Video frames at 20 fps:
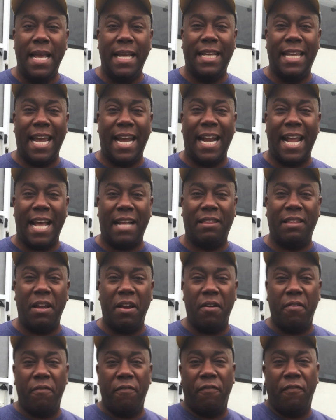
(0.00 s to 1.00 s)
Get out
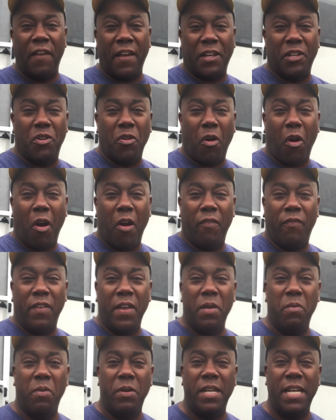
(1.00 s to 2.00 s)
there, fix your RV
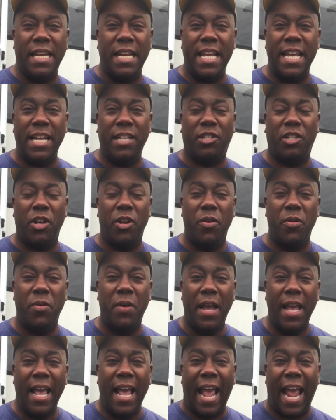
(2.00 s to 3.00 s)
when you need to,
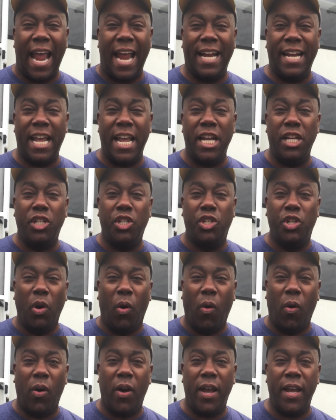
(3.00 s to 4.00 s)
and
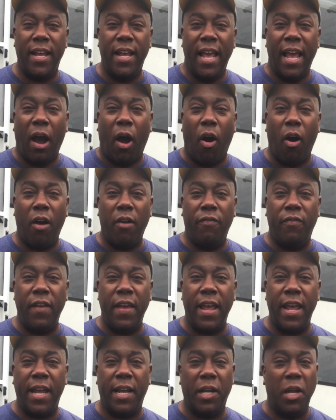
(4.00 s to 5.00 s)
enjoy
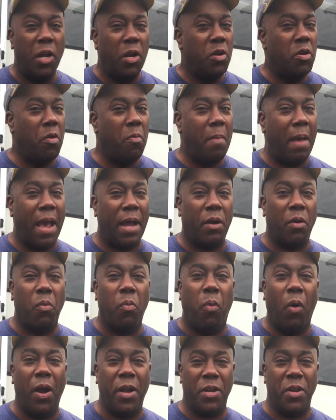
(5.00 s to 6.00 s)
RVing no matter
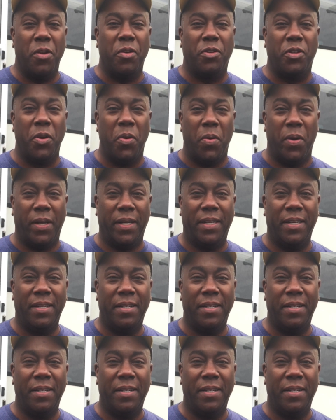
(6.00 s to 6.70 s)
what you're doing.